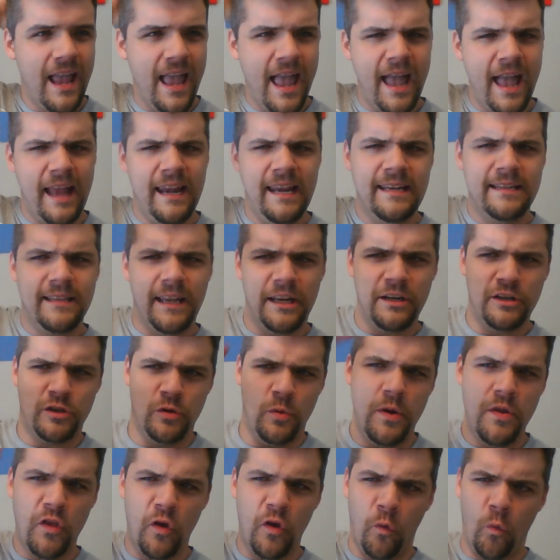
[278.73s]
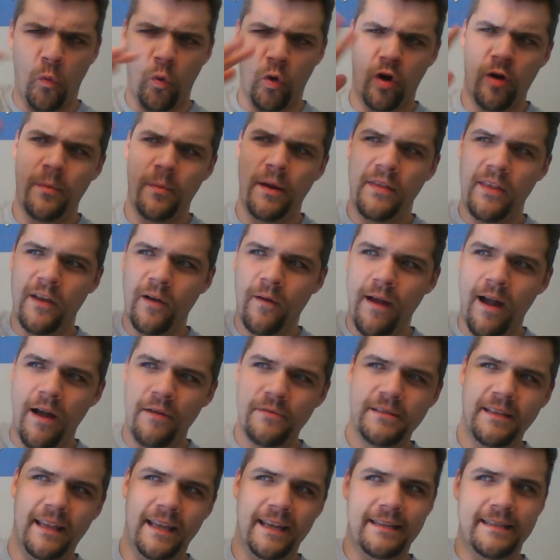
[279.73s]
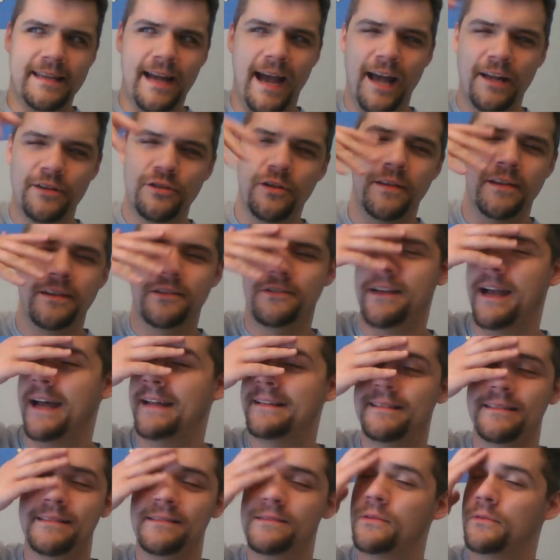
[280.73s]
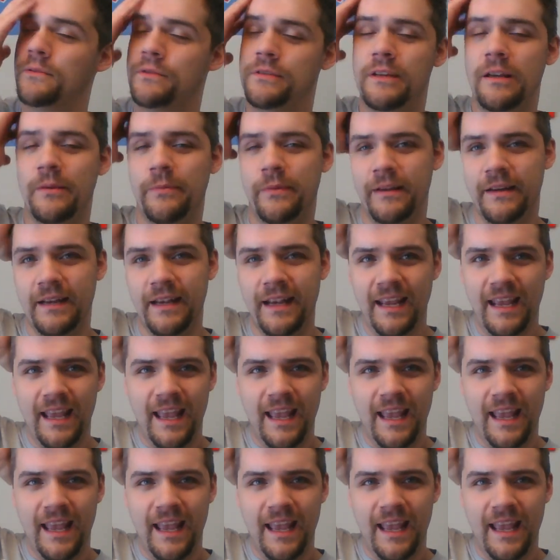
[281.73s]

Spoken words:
And he's, like, doing the worm on the ground to, like, dodge all the shots. It's so stupid.